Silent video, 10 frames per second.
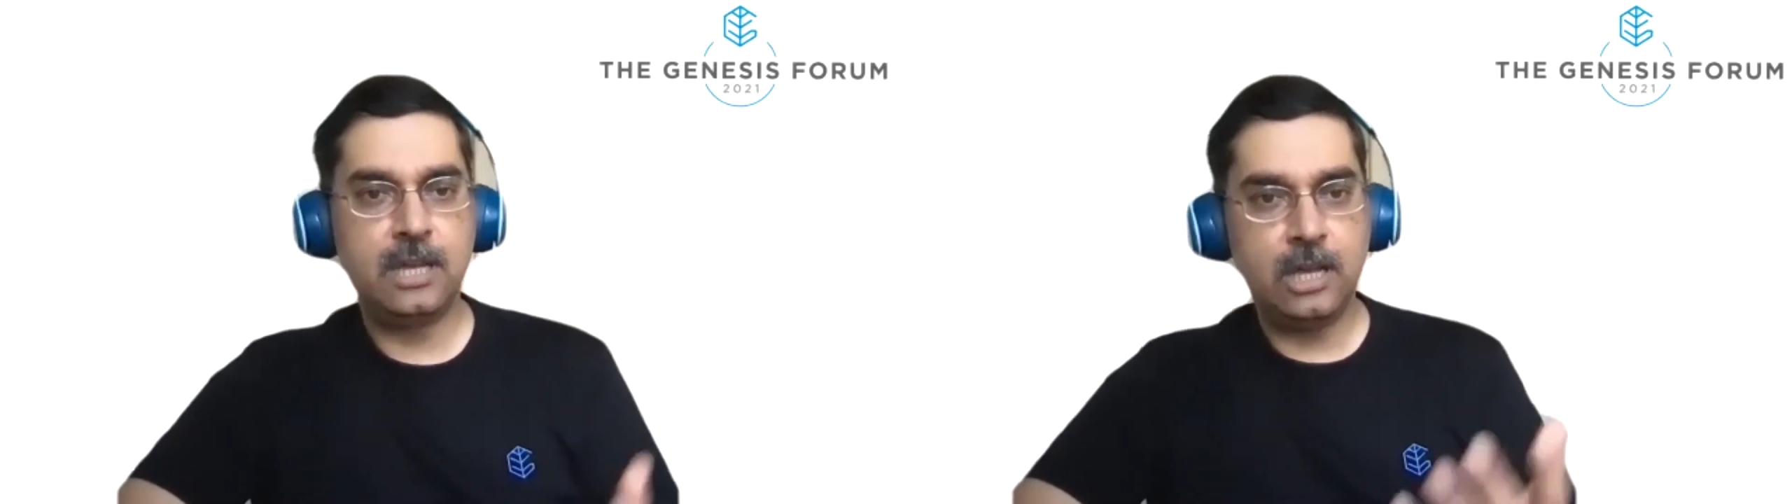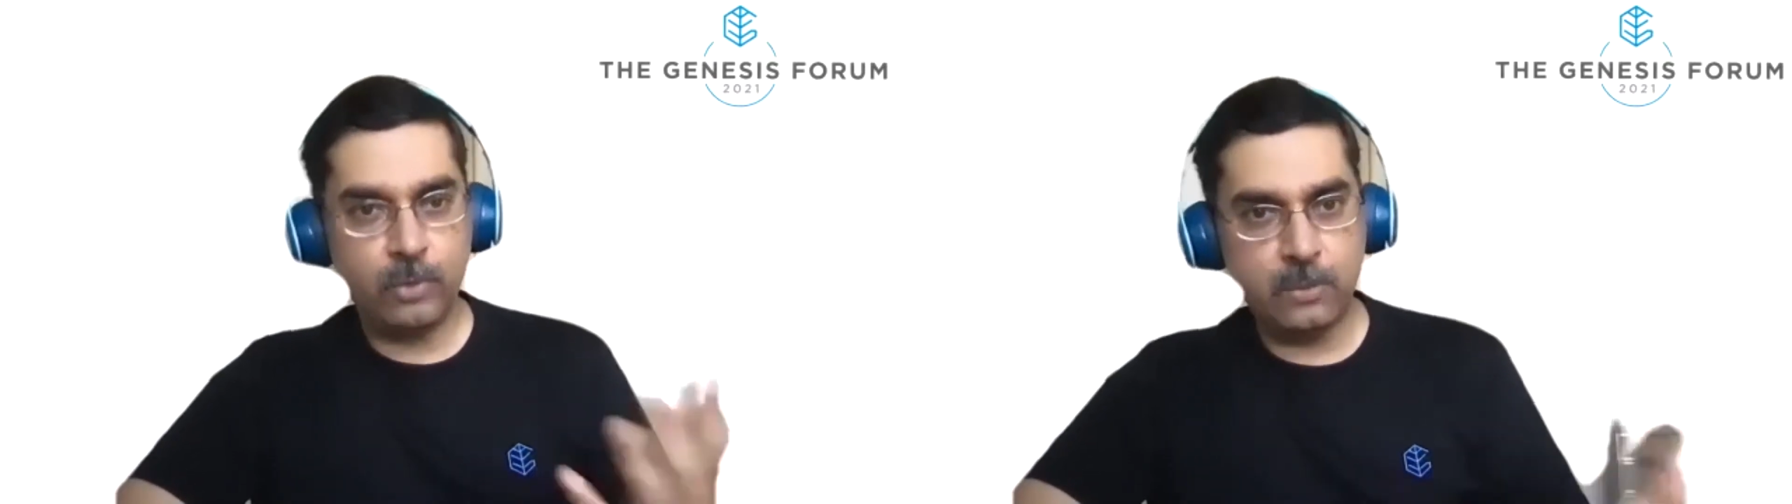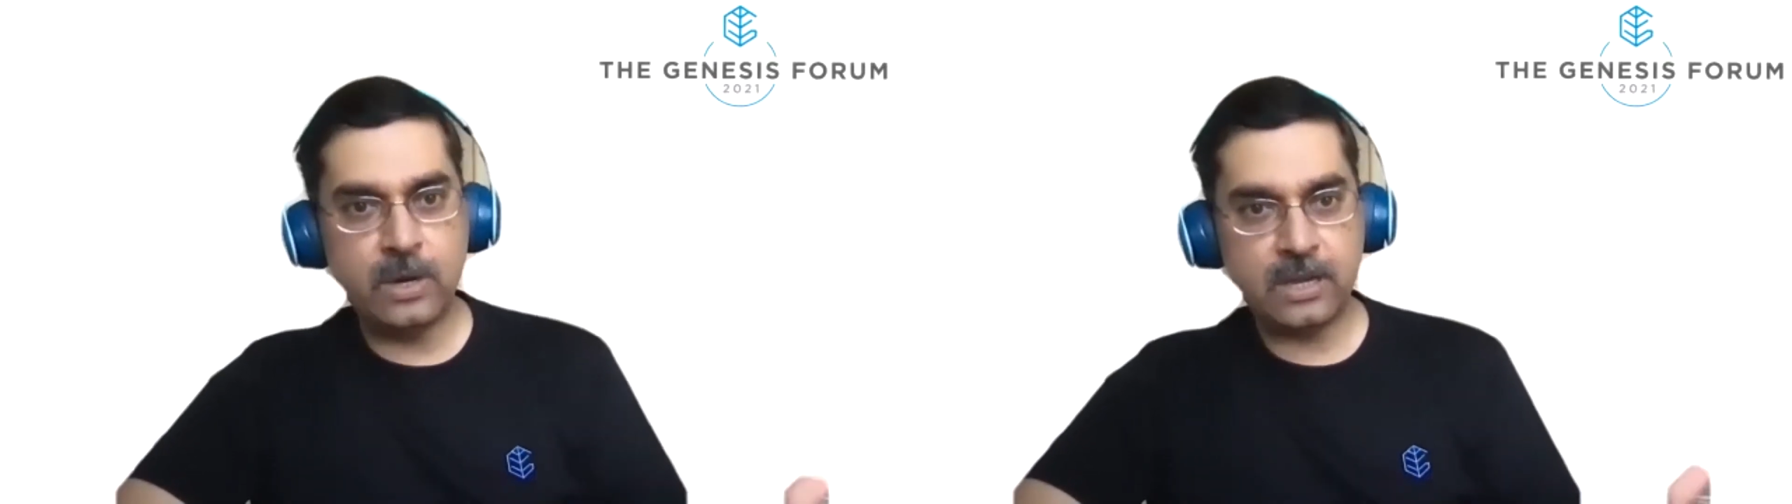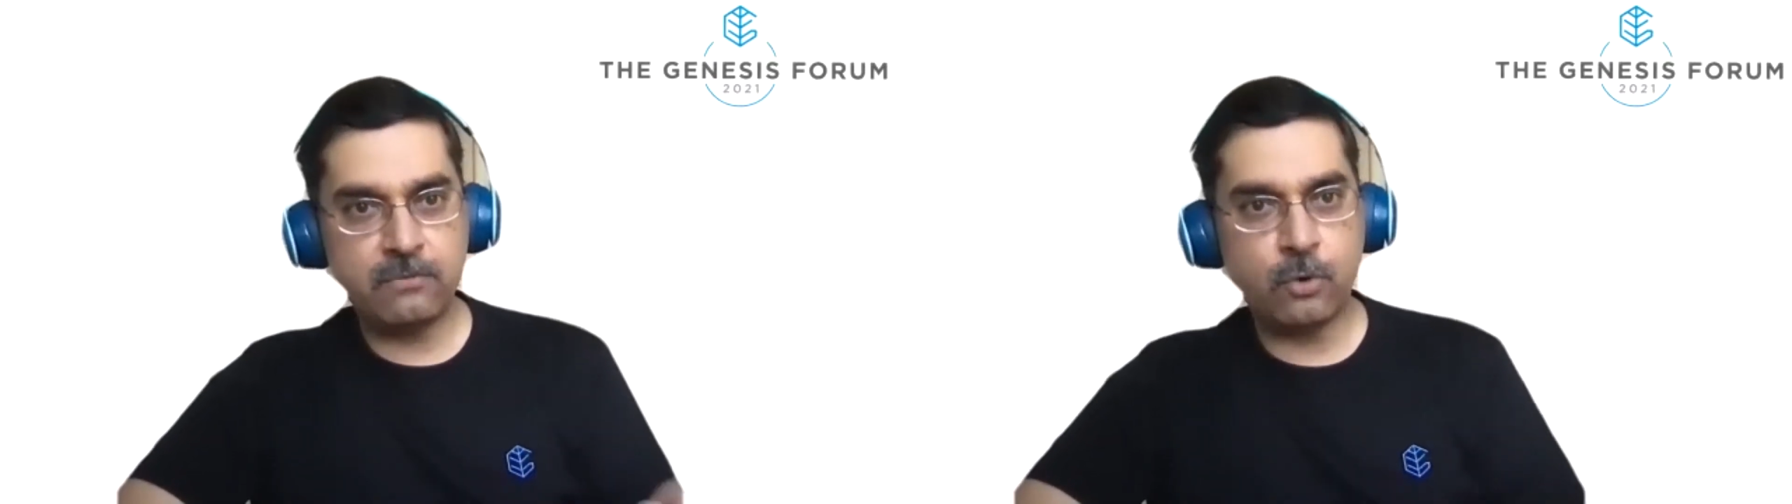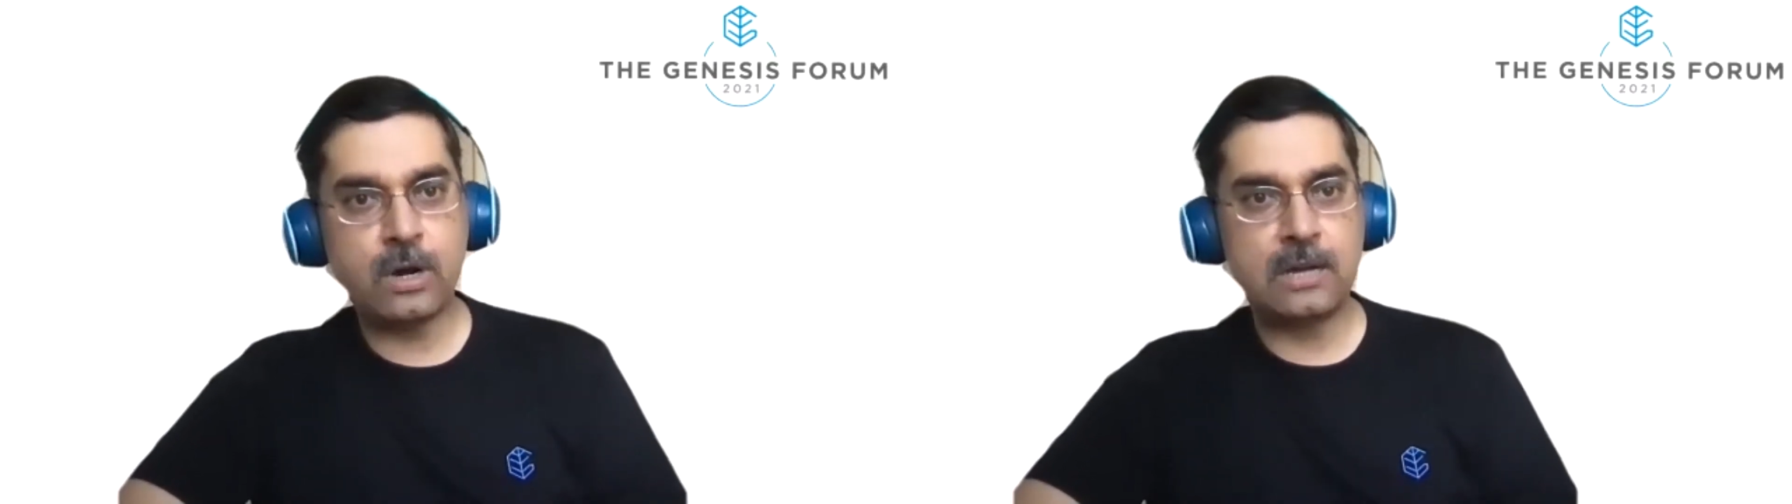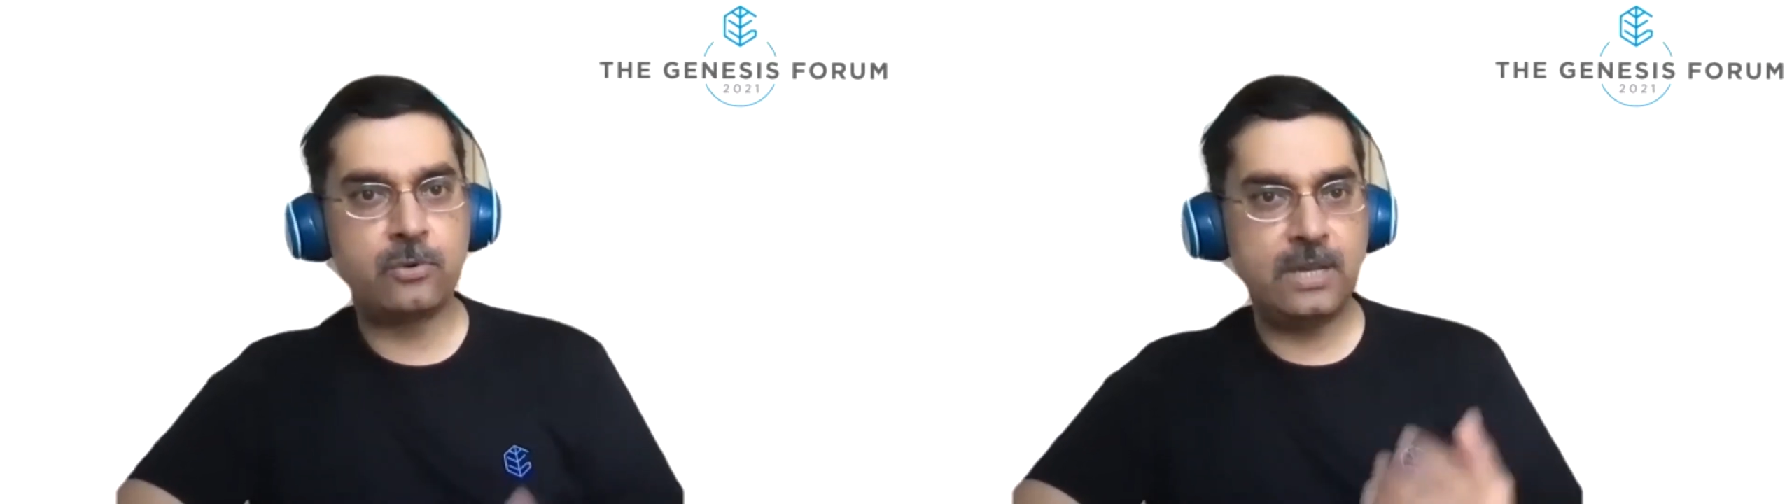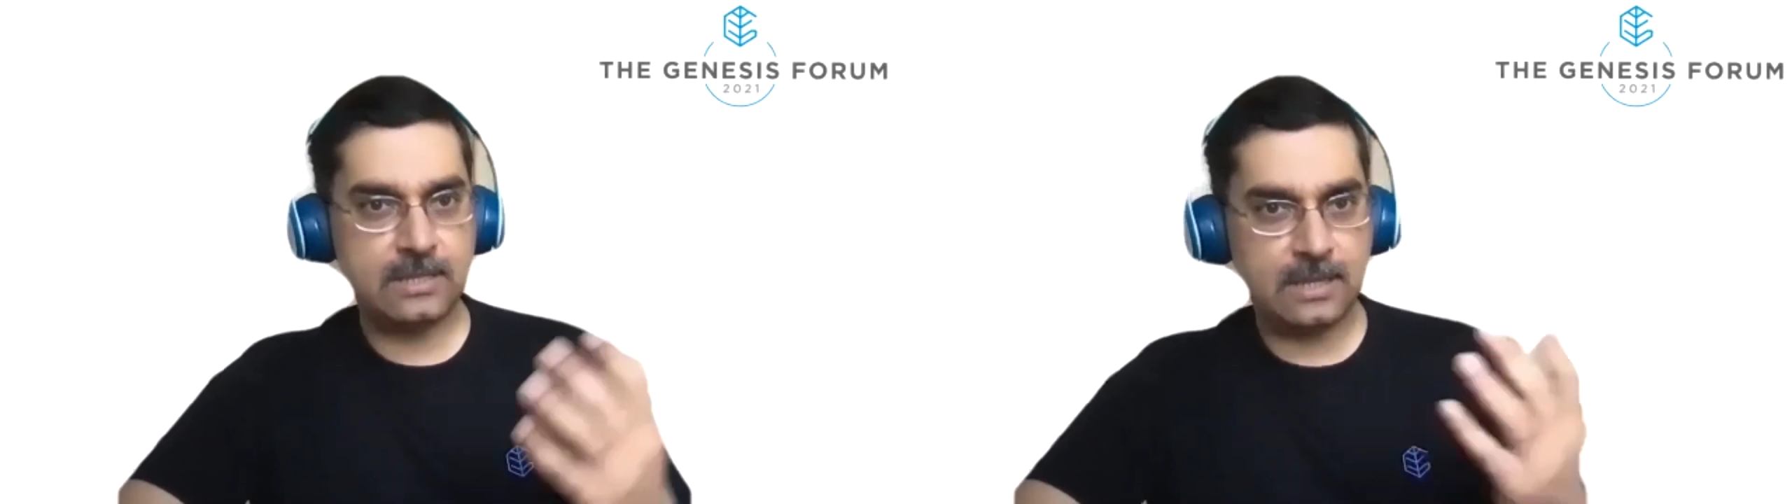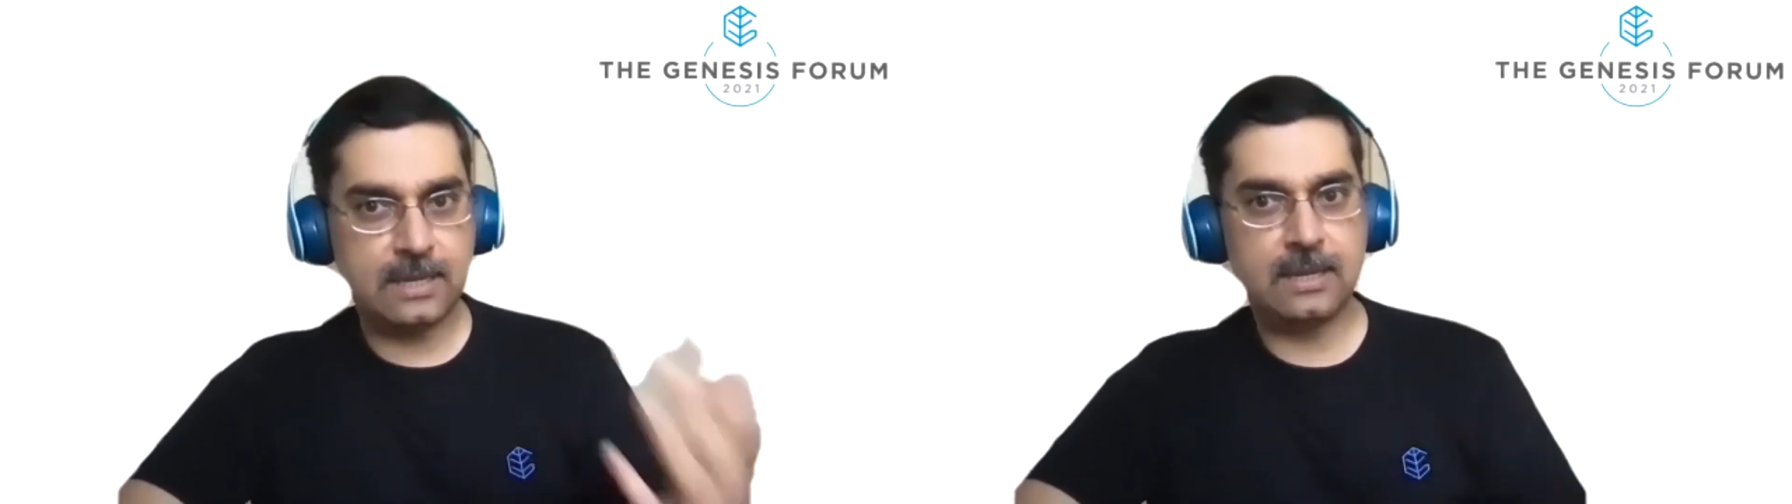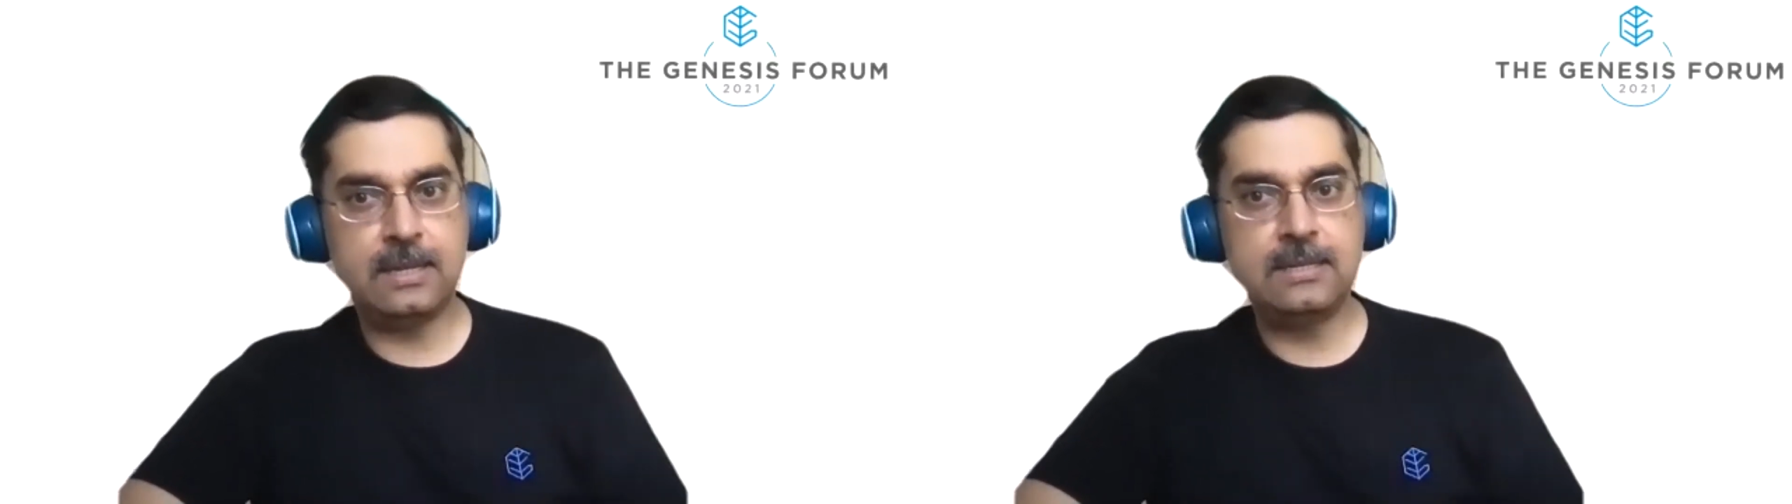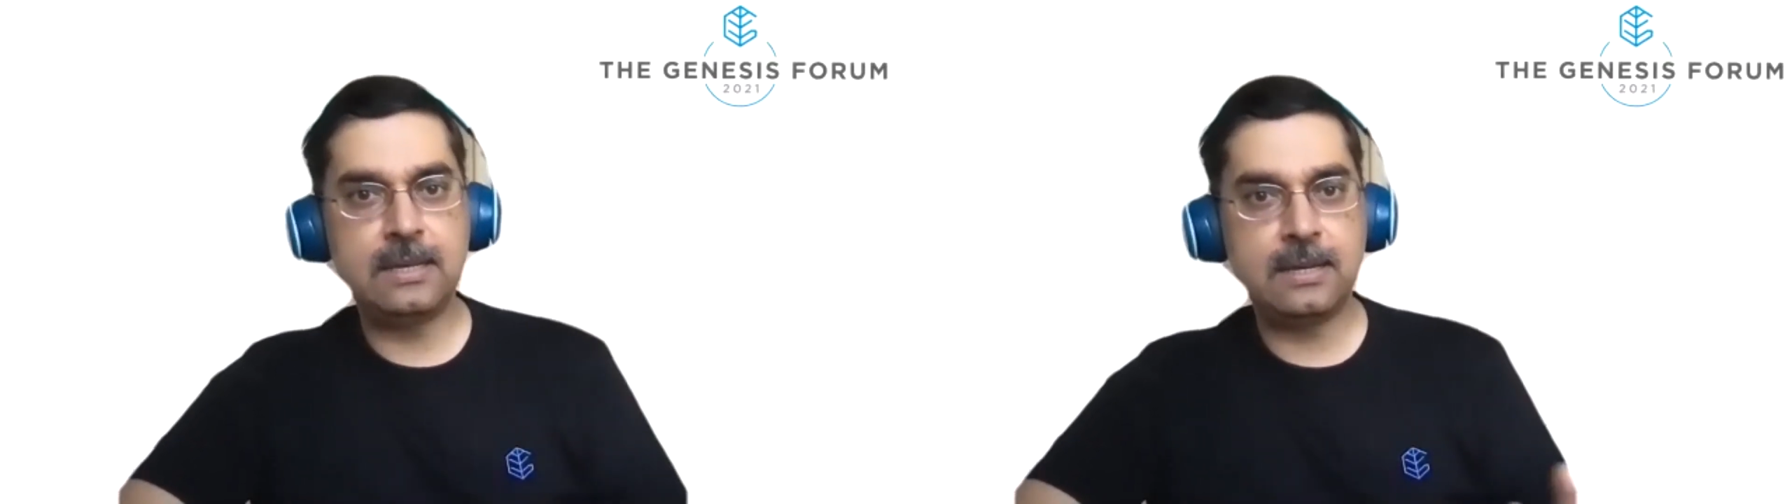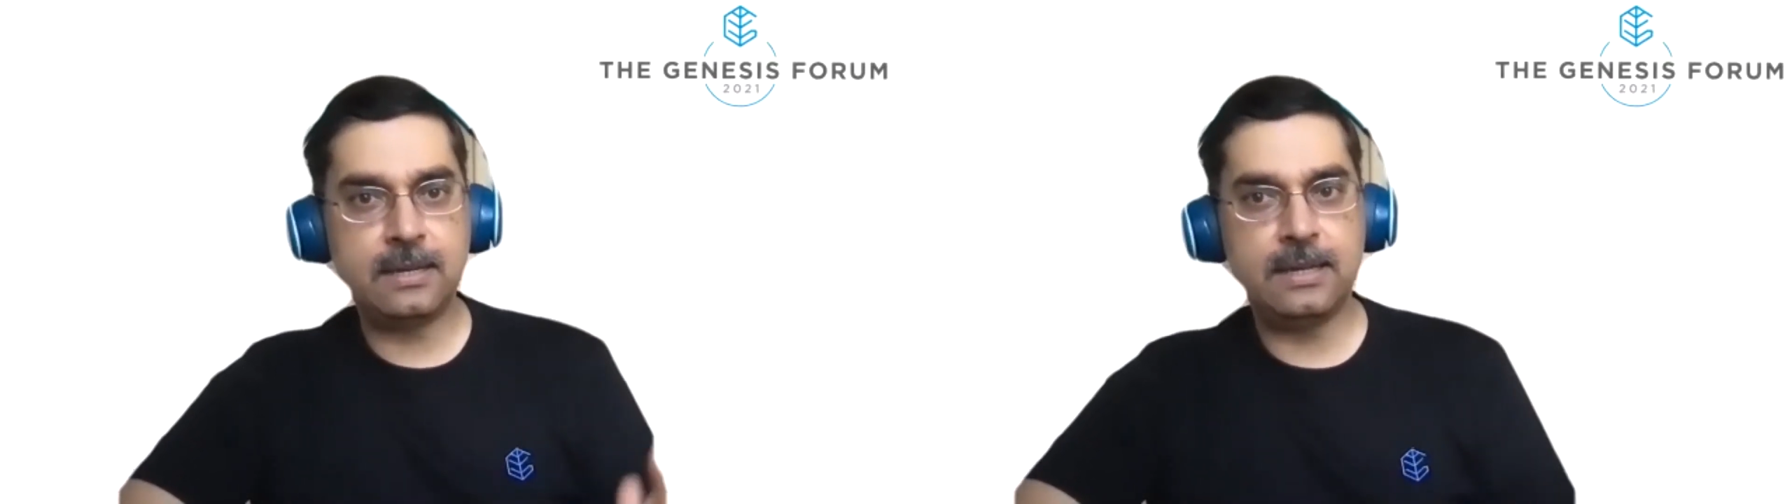We work in 4 countries, in India,